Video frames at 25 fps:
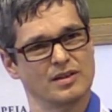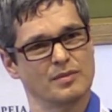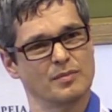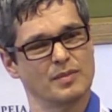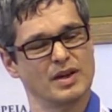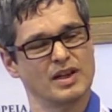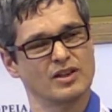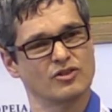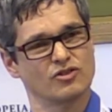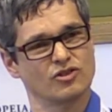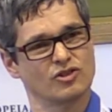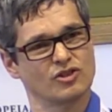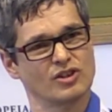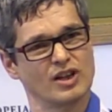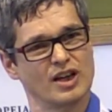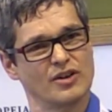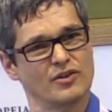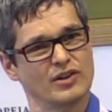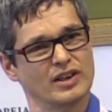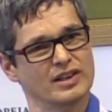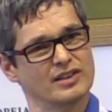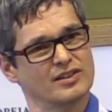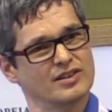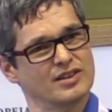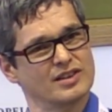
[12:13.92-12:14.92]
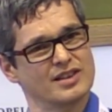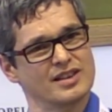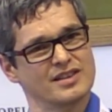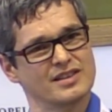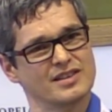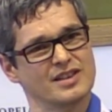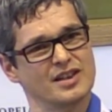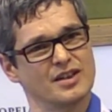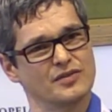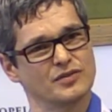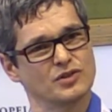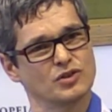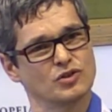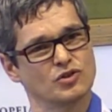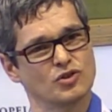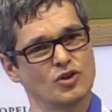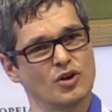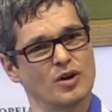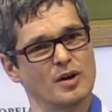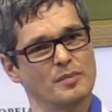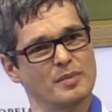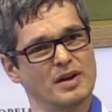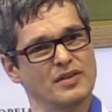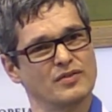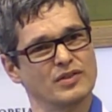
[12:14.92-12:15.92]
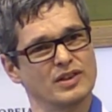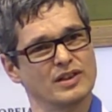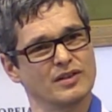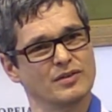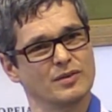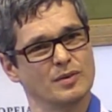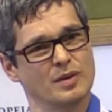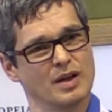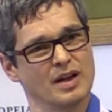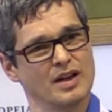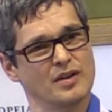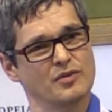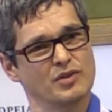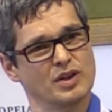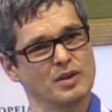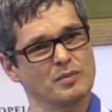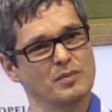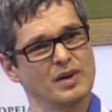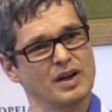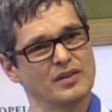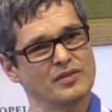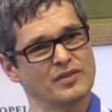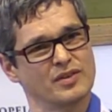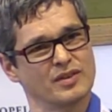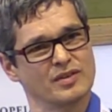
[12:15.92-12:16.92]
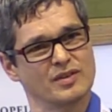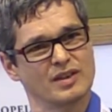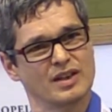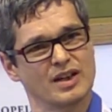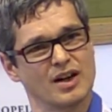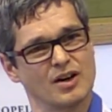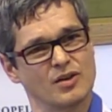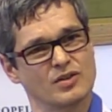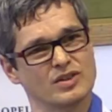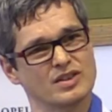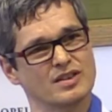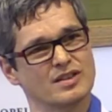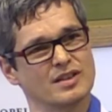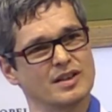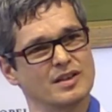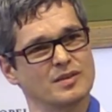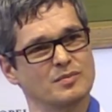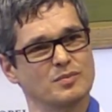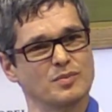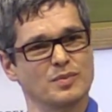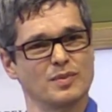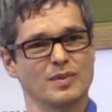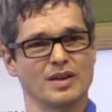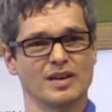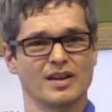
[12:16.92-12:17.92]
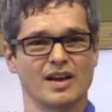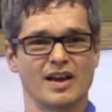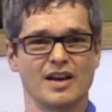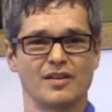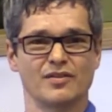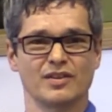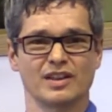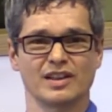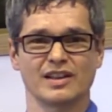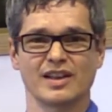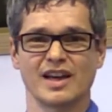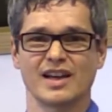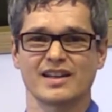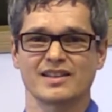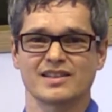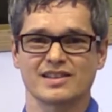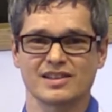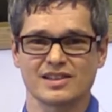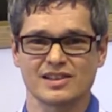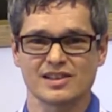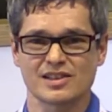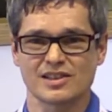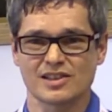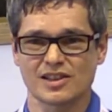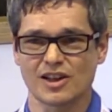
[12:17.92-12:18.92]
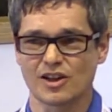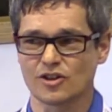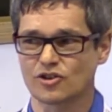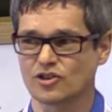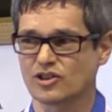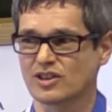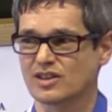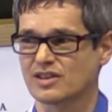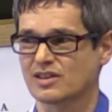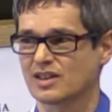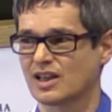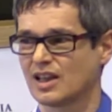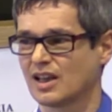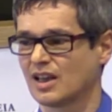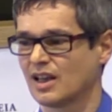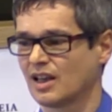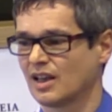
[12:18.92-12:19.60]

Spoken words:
managing director doesn't have to show up every month in the council and having nasty discussions.